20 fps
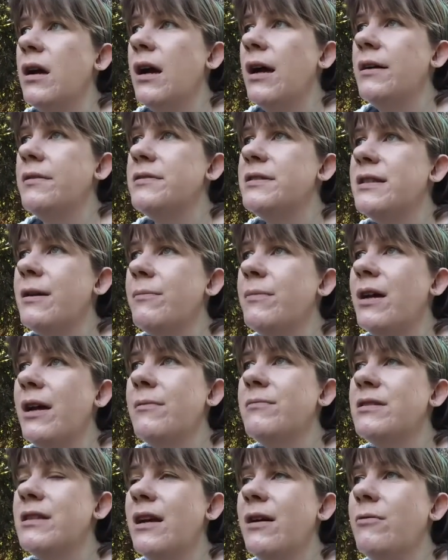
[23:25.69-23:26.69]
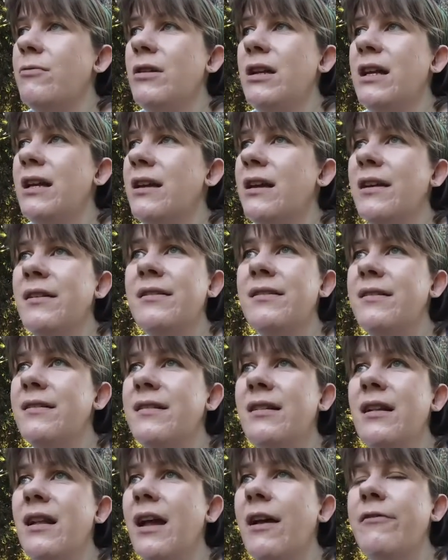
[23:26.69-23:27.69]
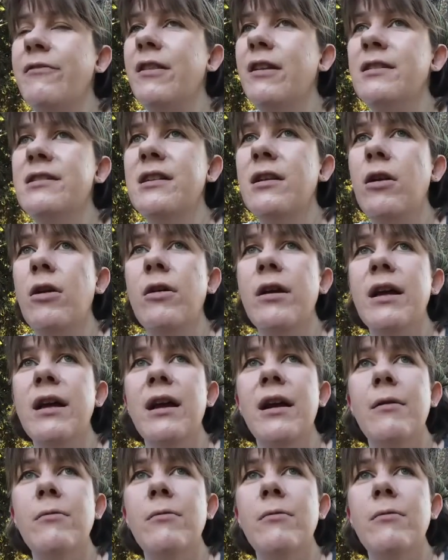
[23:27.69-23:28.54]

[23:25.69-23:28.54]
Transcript: I still have this longing.